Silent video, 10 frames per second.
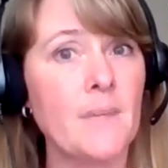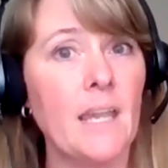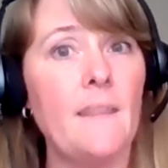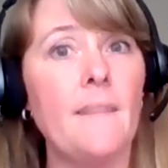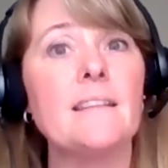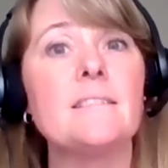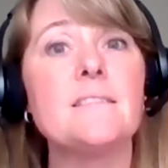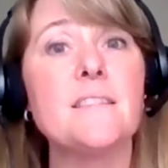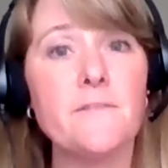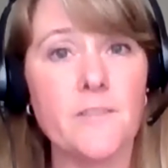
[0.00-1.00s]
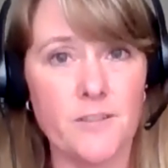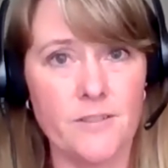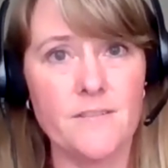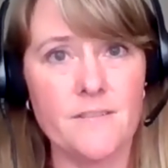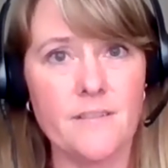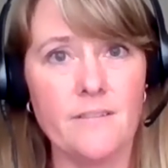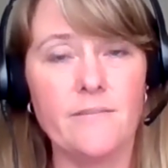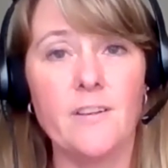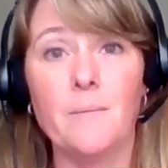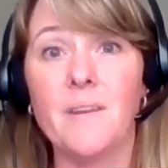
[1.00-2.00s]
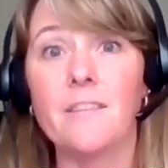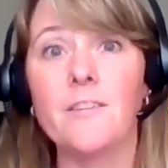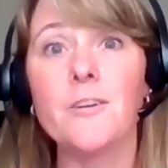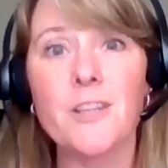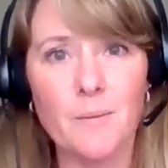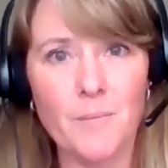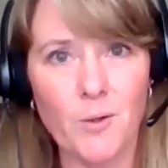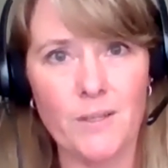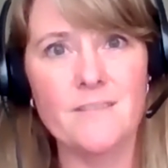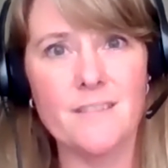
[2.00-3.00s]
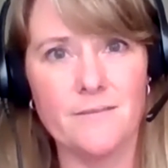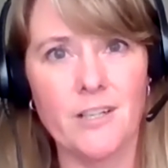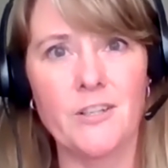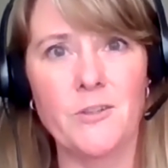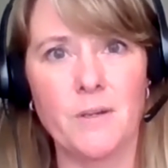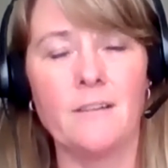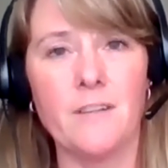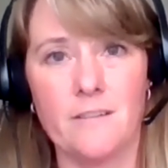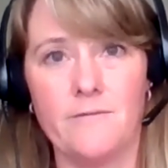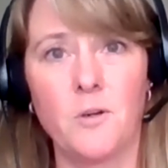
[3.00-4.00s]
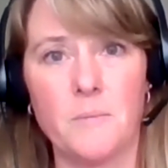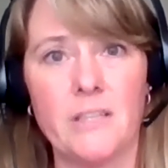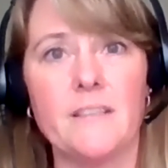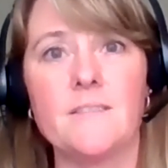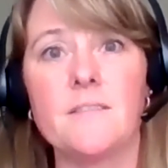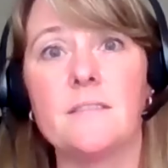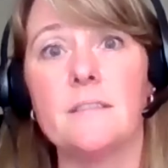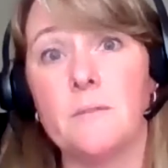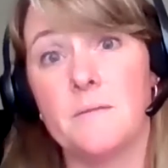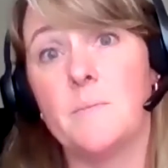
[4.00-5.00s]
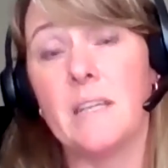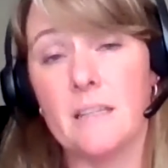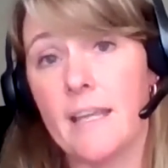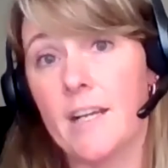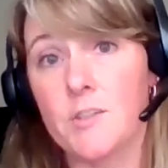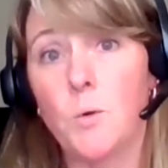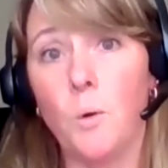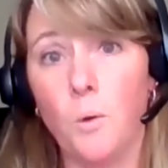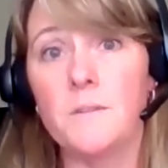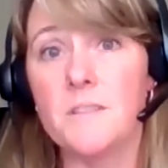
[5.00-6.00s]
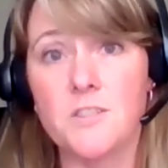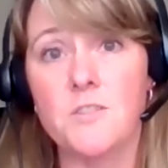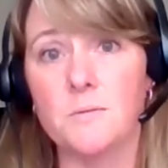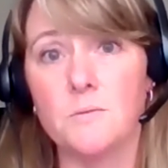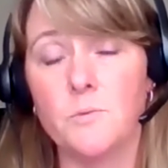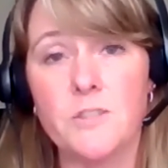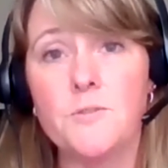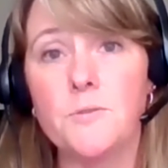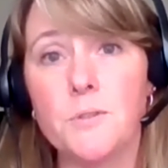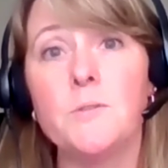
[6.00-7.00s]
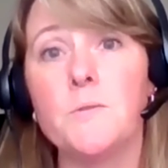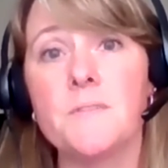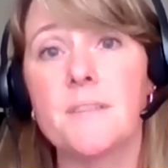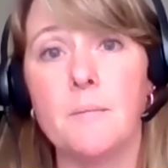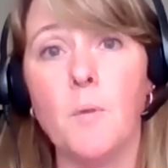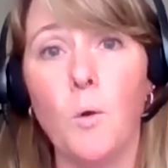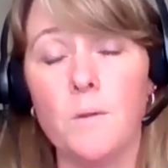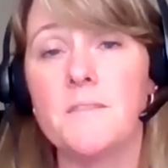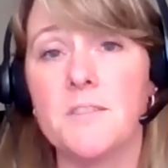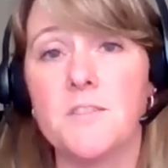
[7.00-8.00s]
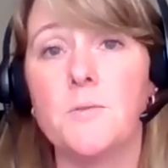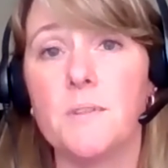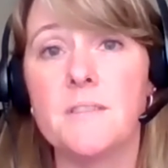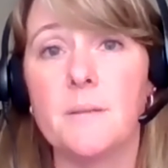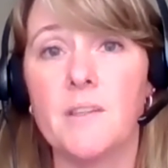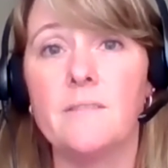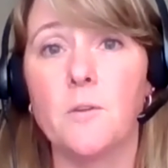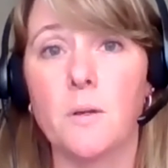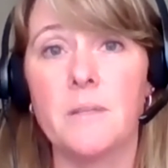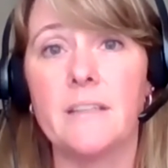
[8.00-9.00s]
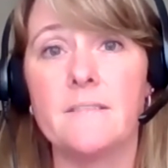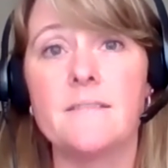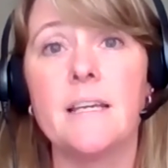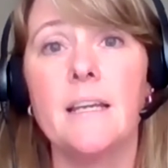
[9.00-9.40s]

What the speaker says: And that differs from the third component of our formulas, is being the actual whole tissue. We do use some whole tissue in some of the formulas,